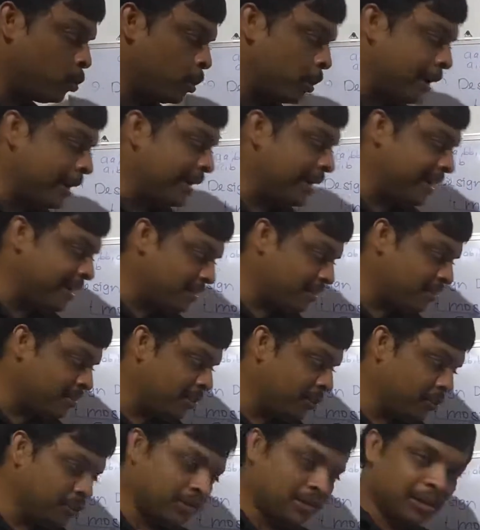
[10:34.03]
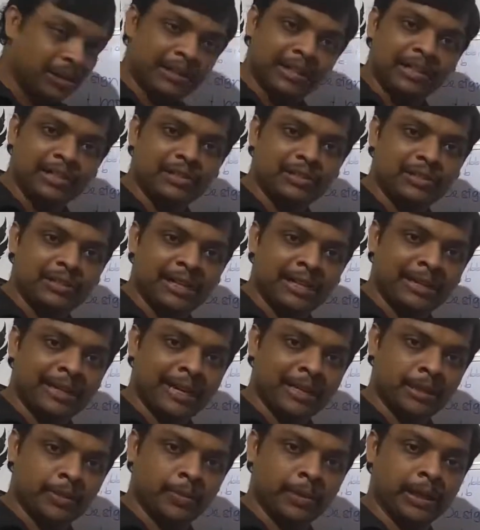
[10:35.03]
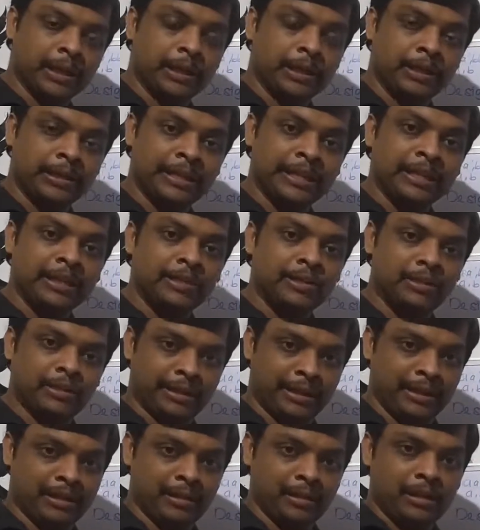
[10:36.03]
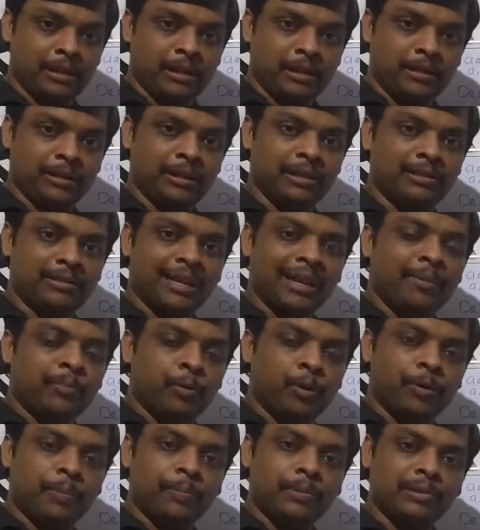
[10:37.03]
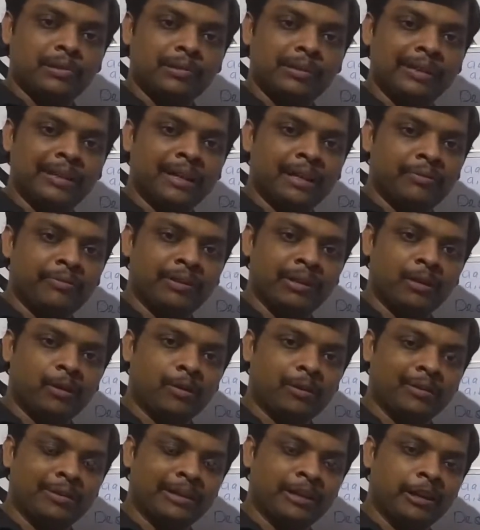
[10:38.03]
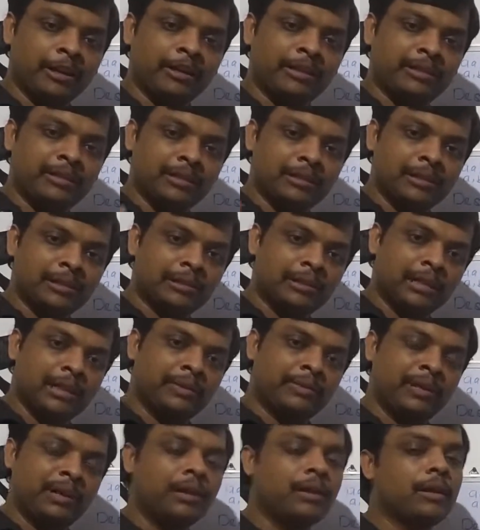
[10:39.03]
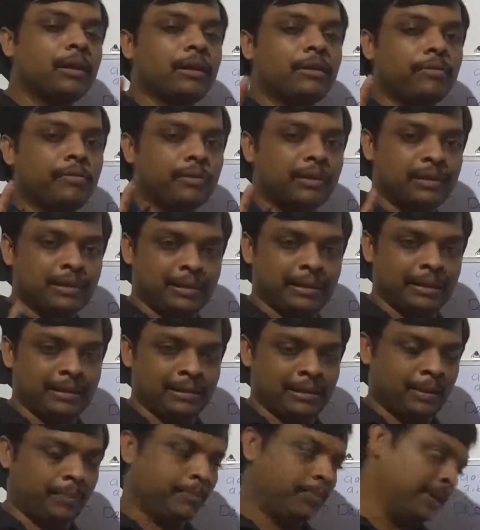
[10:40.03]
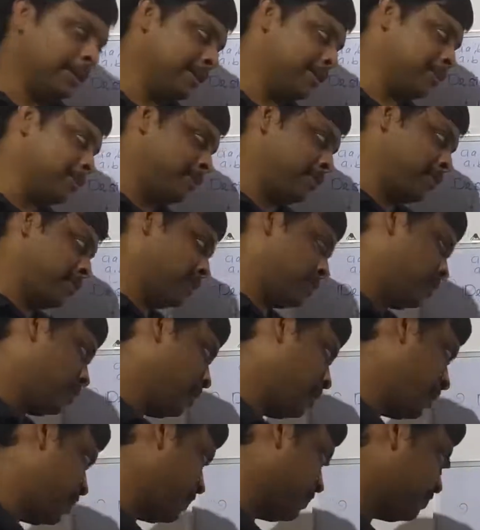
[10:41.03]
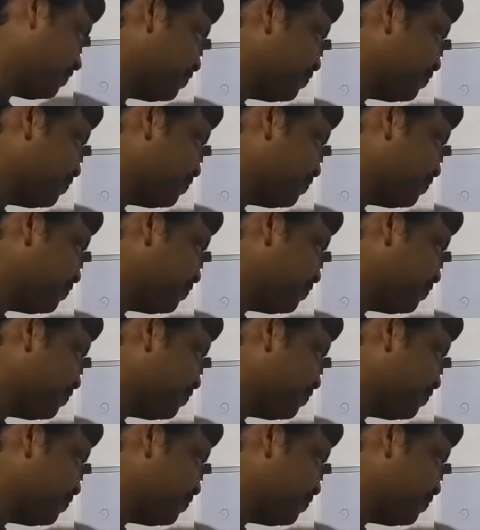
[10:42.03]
add this D state as well, dead state. This type of state we have already discussed in our first example as well. Okay.